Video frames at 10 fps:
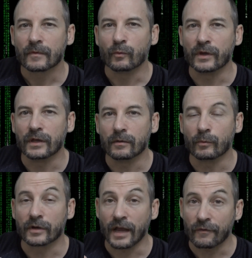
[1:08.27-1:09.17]
we
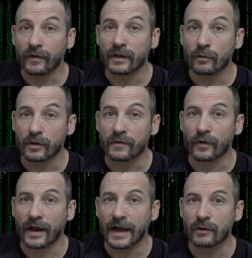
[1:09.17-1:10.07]
were definitely looking
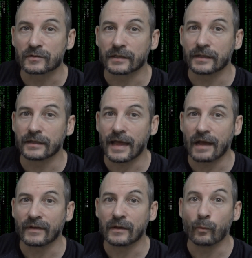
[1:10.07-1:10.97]
for a house that didn't
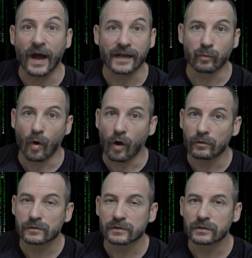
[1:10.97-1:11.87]
have any white
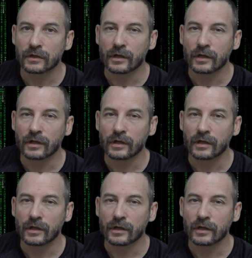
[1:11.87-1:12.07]
walls,